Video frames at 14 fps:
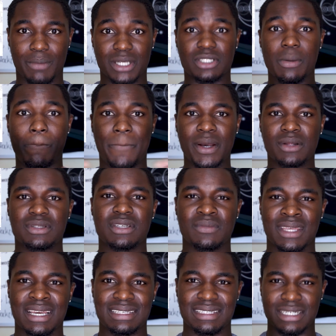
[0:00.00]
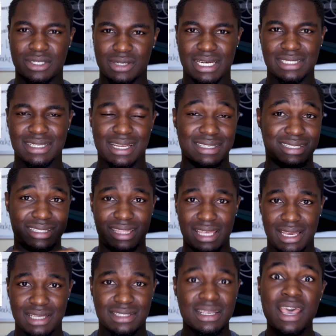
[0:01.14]
But to build something as intricate as
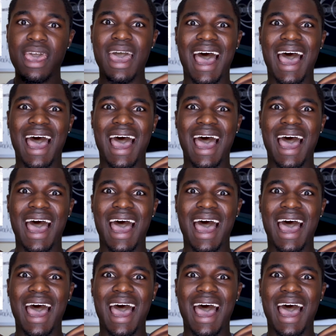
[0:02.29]
this,